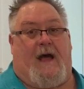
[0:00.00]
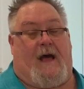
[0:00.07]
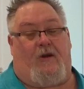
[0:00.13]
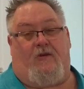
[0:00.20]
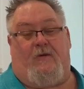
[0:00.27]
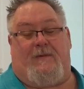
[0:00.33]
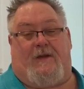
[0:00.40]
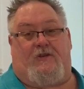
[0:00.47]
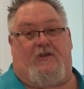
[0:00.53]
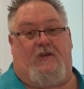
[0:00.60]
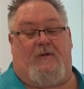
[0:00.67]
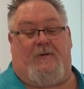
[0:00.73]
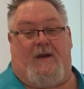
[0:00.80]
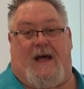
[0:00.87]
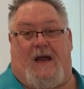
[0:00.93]
I don't know about
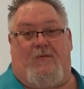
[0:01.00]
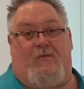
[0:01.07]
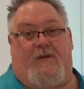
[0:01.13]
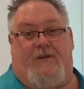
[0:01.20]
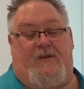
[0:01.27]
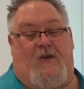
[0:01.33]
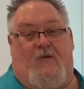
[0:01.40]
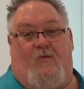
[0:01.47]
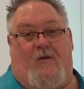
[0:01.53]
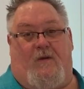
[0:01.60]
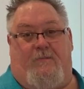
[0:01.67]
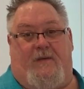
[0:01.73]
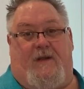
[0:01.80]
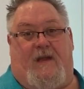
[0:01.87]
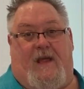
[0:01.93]
you, but I really don't
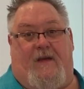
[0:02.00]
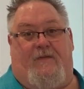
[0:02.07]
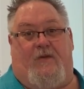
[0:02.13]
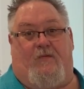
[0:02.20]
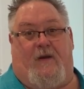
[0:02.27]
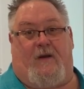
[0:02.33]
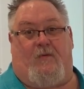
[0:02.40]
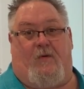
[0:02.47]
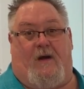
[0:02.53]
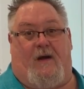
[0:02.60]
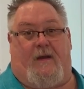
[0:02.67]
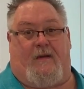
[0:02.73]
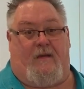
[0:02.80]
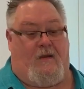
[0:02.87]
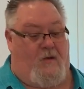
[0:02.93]
want a big, heavy red
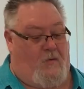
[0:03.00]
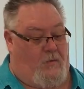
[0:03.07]
wine,